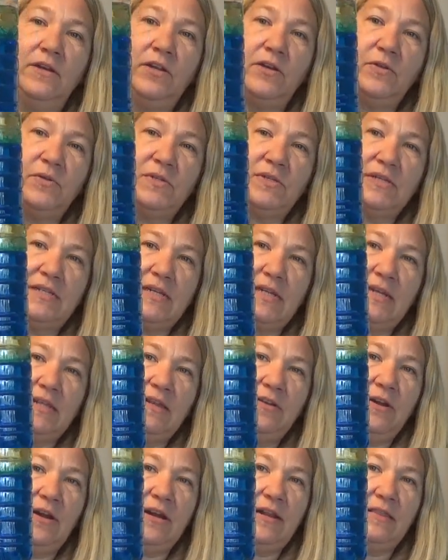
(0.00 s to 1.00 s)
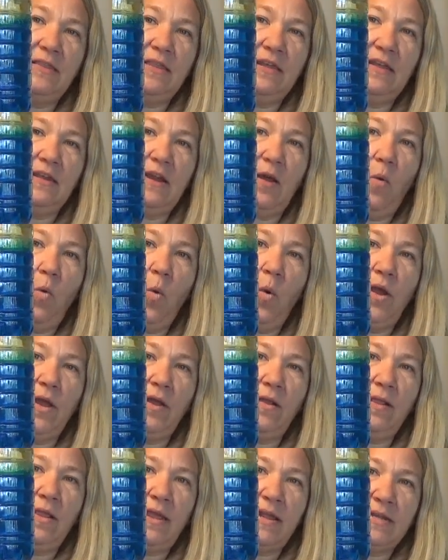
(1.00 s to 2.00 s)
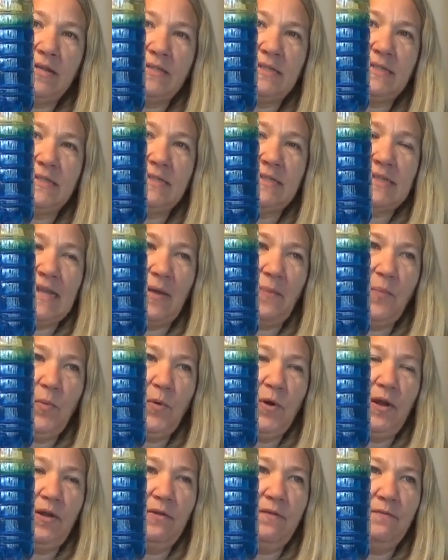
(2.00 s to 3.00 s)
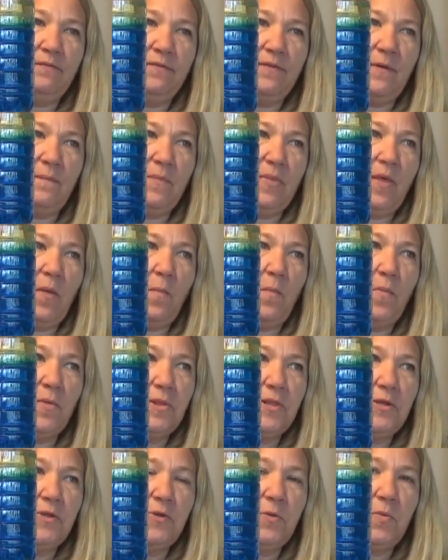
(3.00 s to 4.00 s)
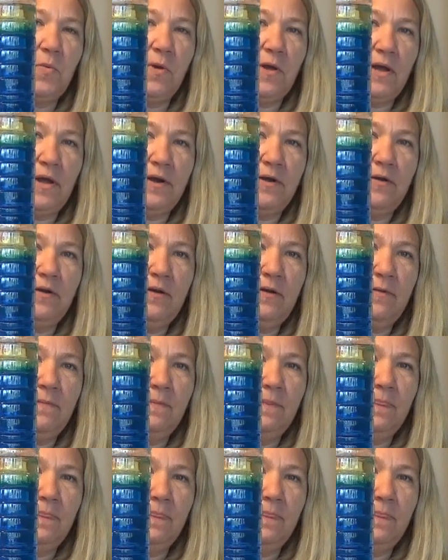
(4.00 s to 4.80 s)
you see that the oil is separate from the blue water?